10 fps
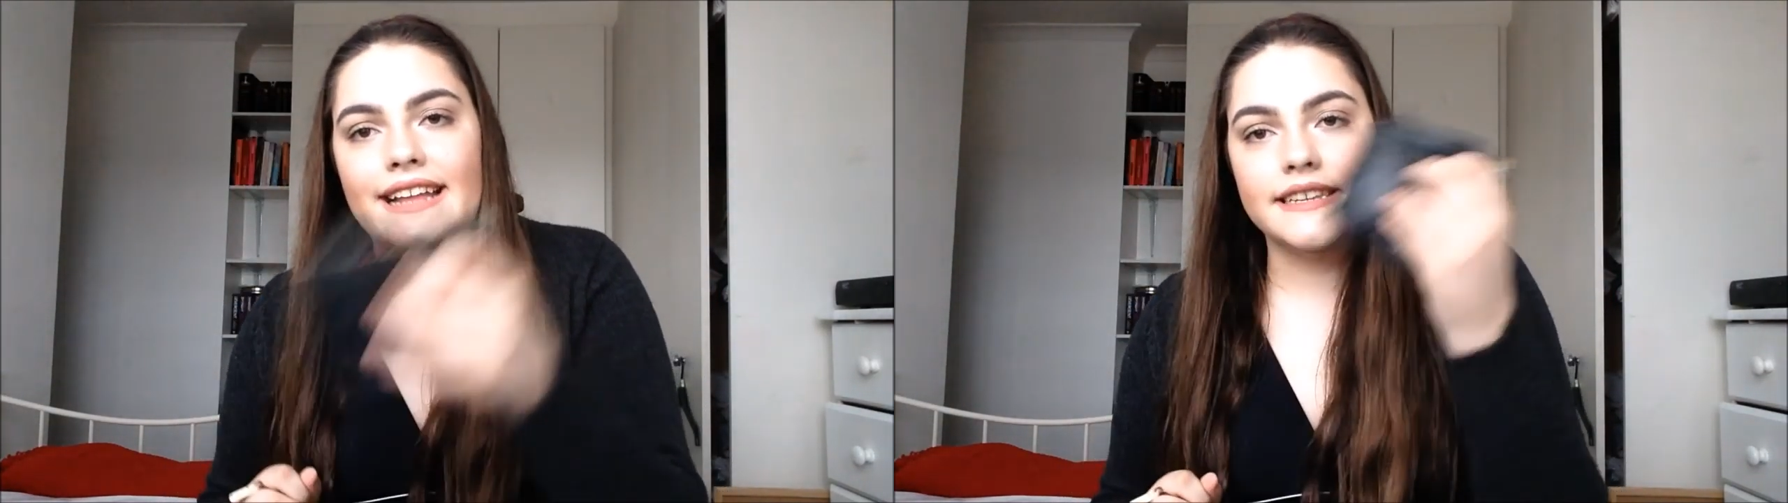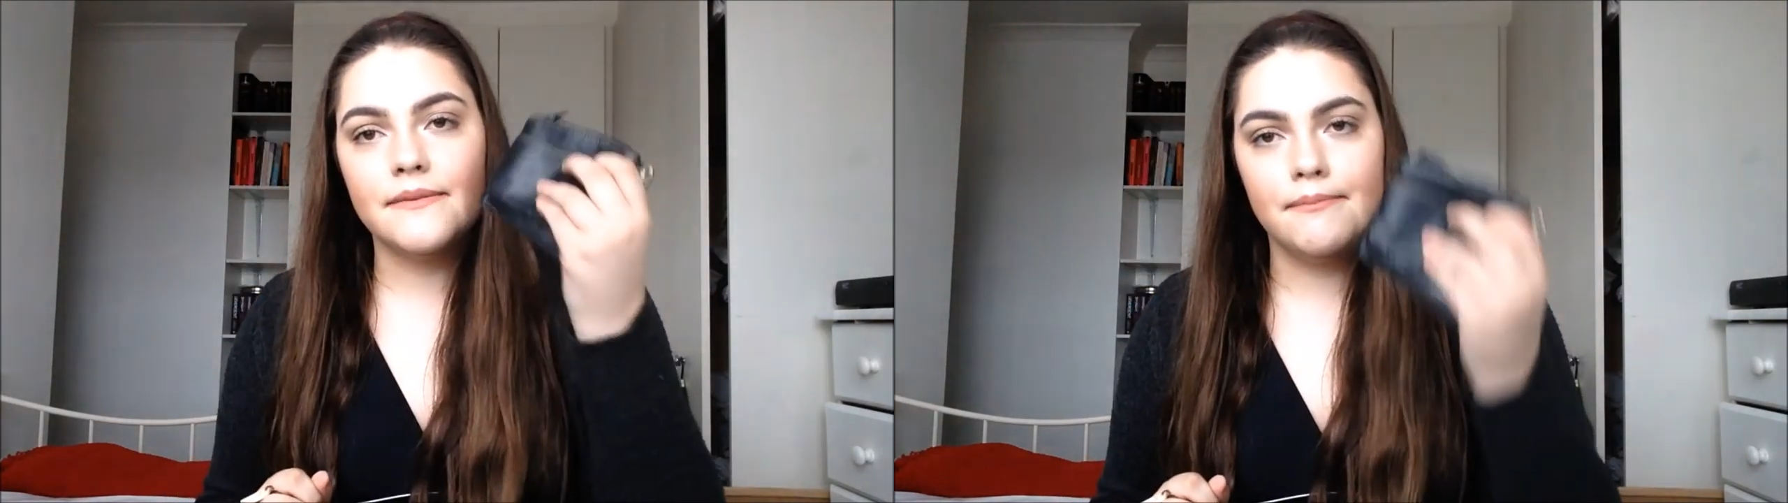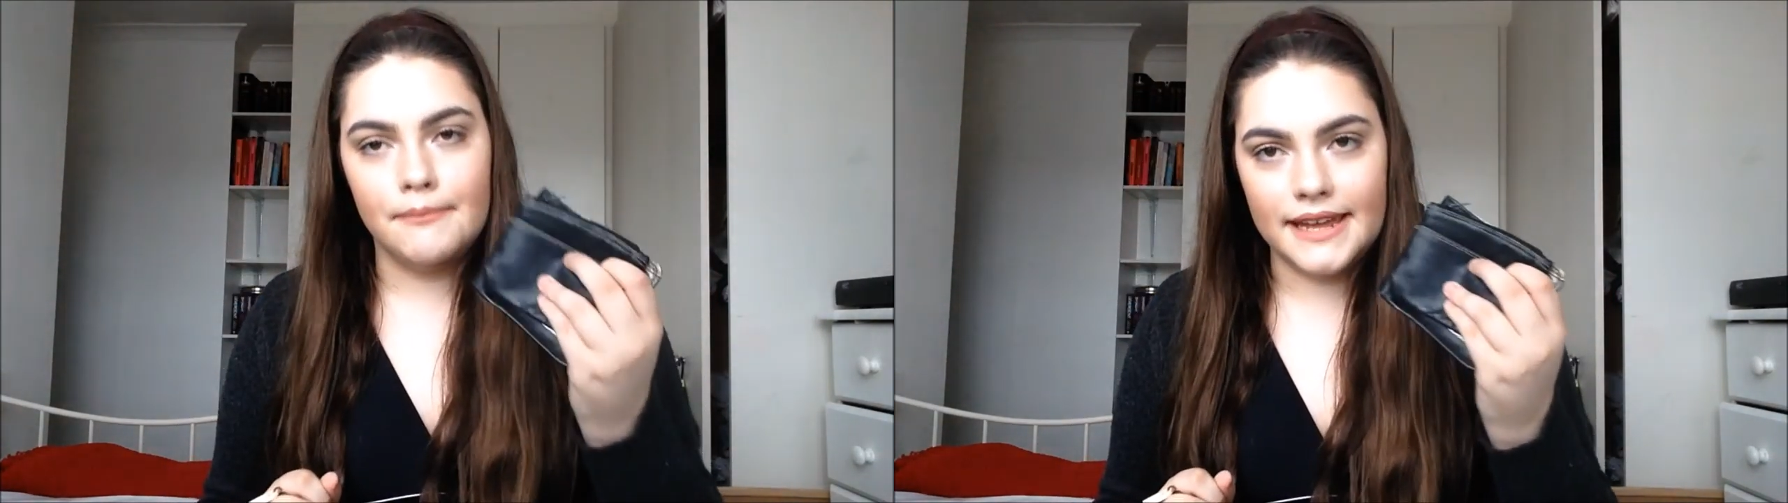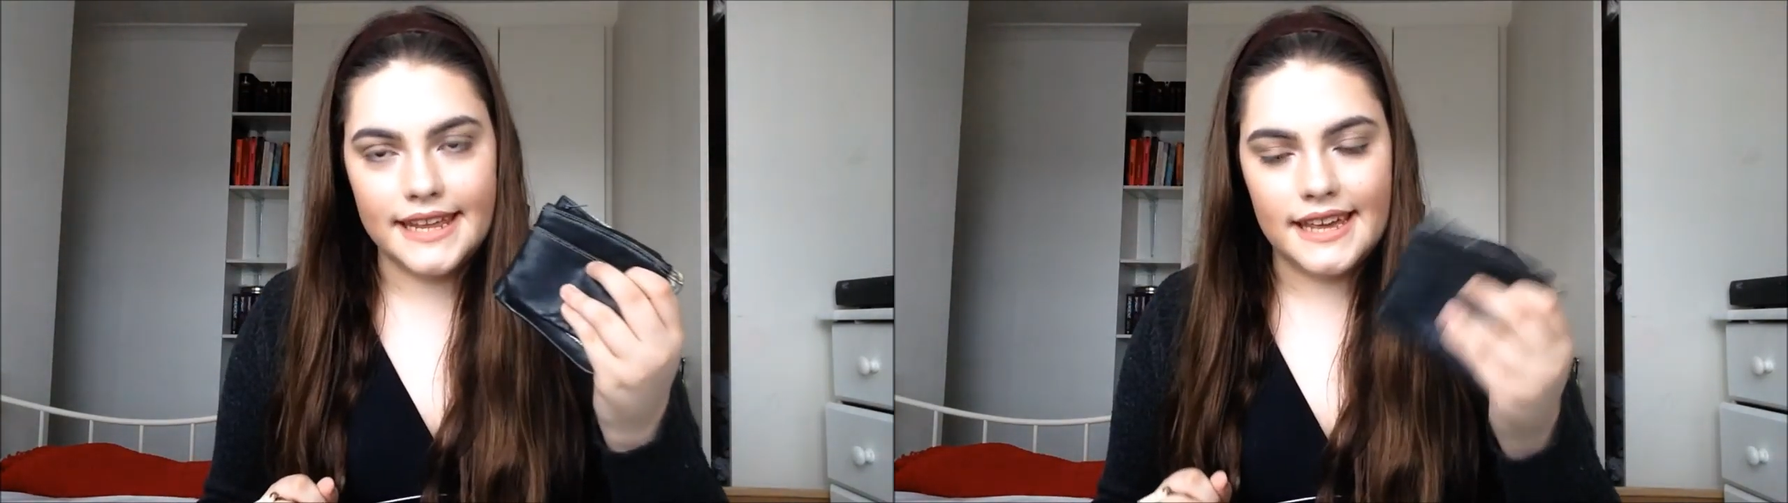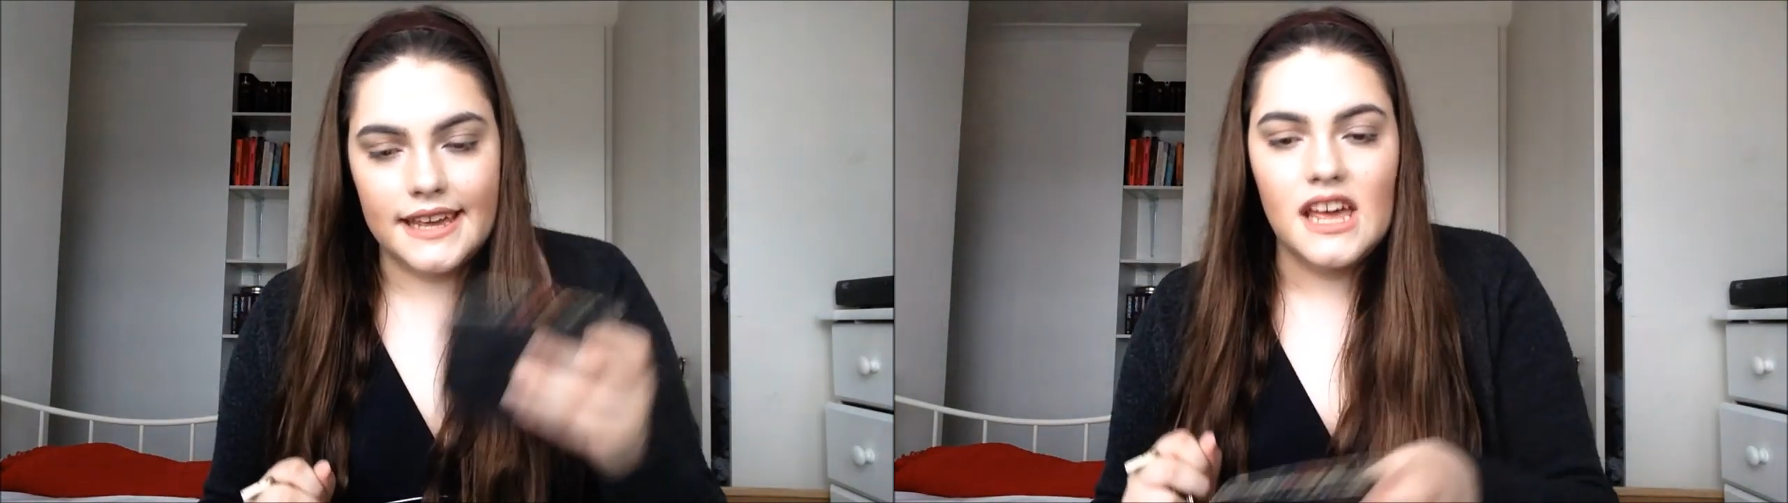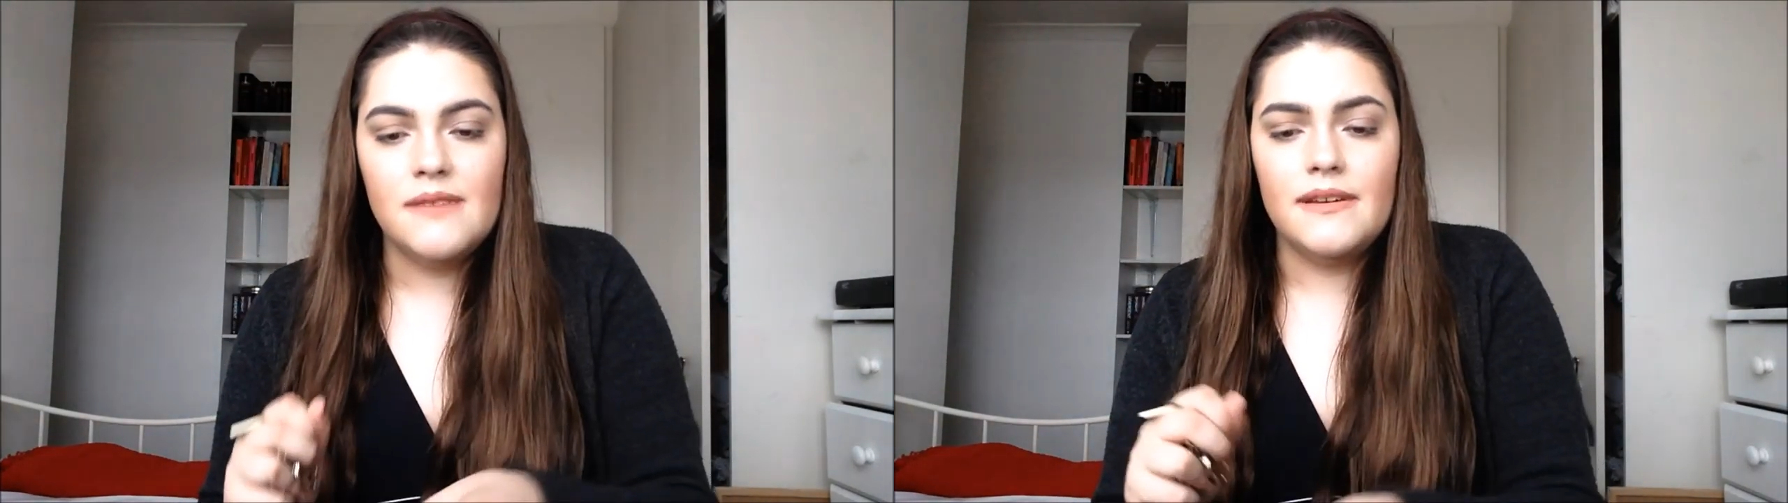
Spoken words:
and money